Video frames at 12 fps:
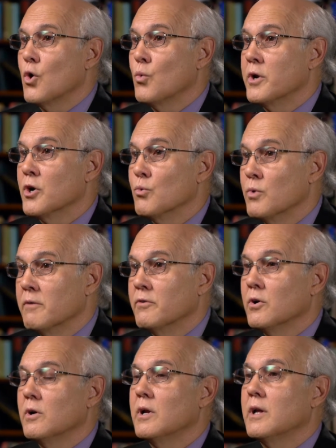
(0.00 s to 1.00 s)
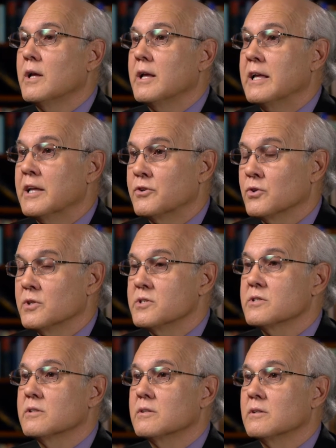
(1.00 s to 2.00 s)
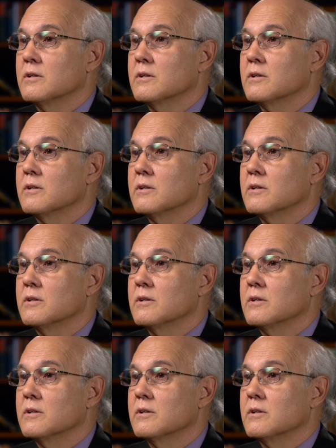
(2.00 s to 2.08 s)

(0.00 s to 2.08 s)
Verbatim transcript: when a river enters